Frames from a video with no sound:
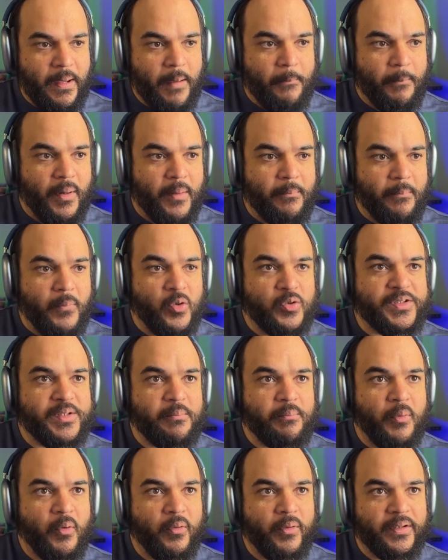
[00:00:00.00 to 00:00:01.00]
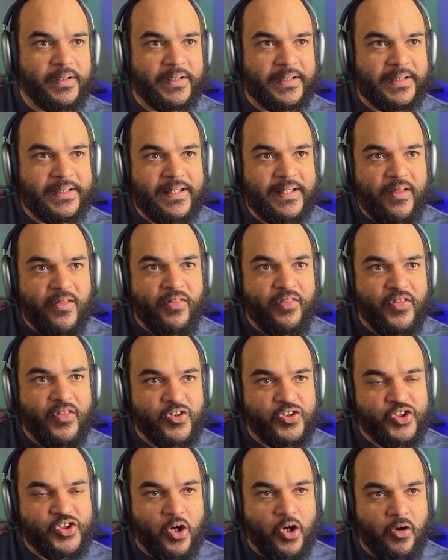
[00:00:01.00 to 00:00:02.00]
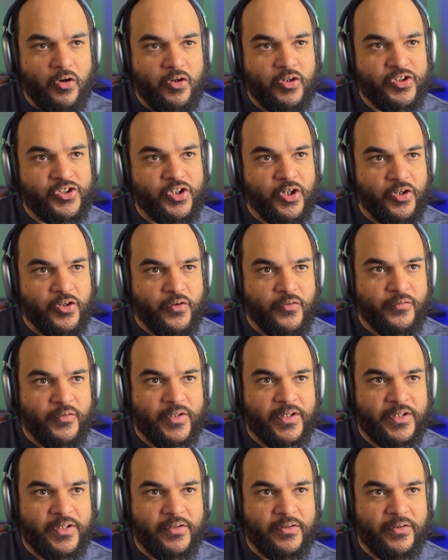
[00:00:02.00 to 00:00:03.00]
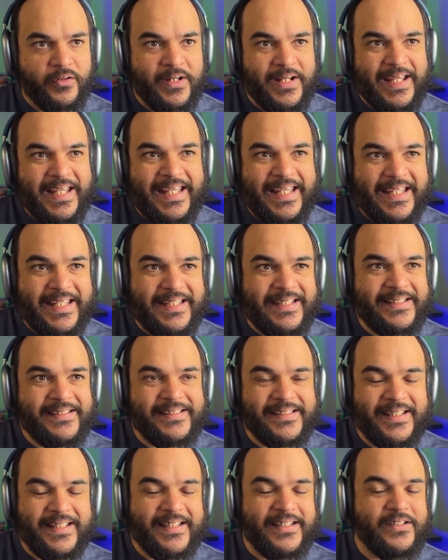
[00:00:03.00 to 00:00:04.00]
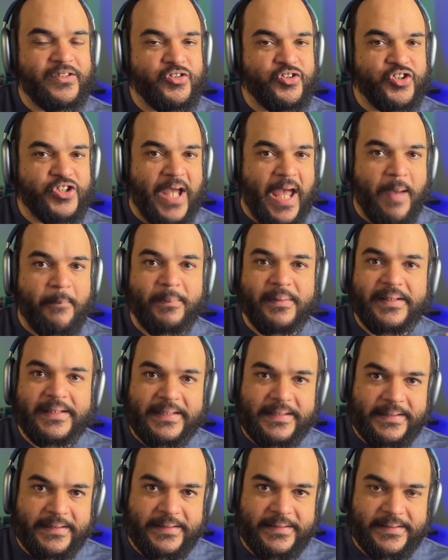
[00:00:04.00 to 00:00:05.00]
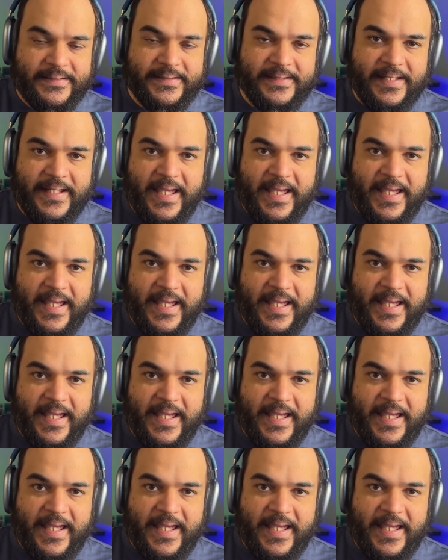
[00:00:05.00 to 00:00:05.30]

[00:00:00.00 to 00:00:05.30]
but most importantly, the Charizard over here is in Japanese.